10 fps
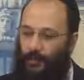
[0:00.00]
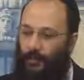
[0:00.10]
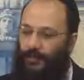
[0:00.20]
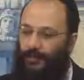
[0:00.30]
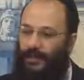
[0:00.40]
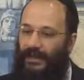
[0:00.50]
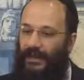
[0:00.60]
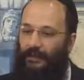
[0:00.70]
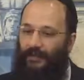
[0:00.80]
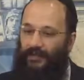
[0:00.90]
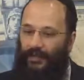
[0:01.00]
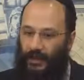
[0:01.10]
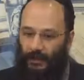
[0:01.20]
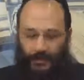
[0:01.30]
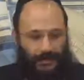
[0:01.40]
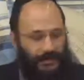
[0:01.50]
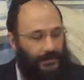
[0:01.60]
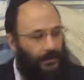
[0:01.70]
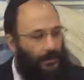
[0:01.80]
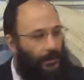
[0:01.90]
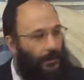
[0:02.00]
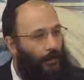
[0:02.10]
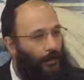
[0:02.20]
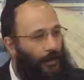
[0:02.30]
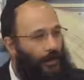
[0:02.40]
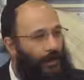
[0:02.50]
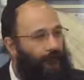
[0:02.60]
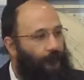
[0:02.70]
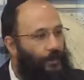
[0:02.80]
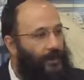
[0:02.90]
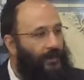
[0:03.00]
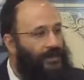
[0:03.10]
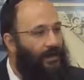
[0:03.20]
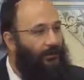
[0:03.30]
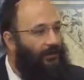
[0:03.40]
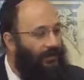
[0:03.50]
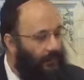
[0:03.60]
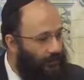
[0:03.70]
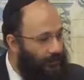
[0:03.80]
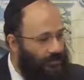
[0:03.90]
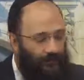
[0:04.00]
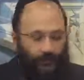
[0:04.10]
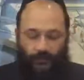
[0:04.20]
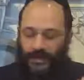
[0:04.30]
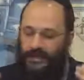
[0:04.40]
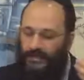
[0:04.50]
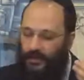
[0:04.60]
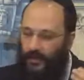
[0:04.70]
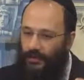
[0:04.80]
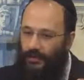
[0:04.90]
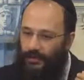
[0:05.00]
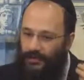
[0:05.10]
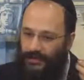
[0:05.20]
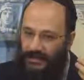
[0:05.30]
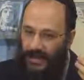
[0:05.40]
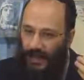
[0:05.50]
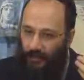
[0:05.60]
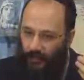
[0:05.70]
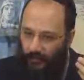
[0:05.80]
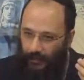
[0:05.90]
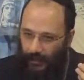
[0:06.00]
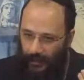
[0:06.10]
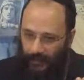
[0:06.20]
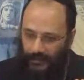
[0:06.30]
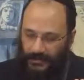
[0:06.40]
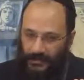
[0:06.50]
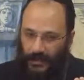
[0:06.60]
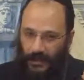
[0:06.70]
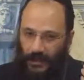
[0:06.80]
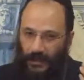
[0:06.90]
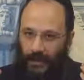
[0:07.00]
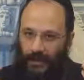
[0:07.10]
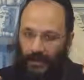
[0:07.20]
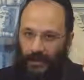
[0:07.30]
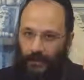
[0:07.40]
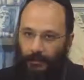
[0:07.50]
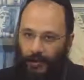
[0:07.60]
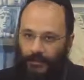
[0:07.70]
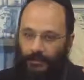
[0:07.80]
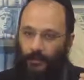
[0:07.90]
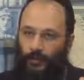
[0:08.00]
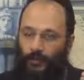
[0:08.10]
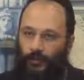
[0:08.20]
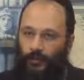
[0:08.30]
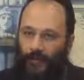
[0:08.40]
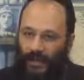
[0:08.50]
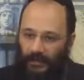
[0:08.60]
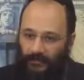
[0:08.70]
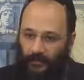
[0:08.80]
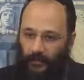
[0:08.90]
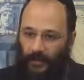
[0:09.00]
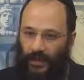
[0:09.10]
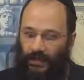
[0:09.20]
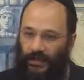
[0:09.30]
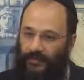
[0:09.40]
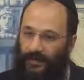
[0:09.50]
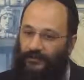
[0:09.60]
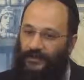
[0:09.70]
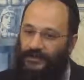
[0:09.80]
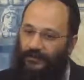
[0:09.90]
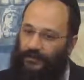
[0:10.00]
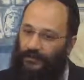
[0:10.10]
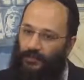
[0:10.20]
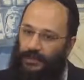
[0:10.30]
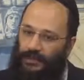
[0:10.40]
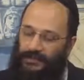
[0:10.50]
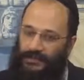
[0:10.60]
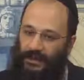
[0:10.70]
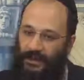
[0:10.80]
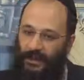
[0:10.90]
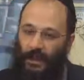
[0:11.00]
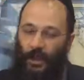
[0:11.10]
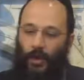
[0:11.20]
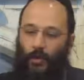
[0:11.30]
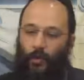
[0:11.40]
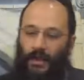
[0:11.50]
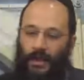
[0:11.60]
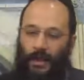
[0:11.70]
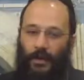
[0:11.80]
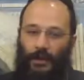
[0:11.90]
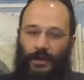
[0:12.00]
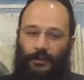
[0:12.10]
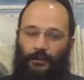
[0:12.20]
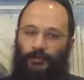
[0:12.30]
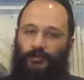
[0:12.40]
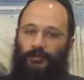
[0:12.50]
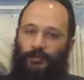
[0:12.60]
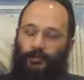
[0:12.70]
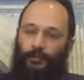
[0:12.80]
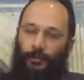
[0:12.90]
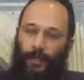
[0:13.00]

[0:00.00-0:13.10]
We want to become thinkers. If we become thinkers, if we start using our minds in a much more mindful way, even if it's a few minutes a day, we are able to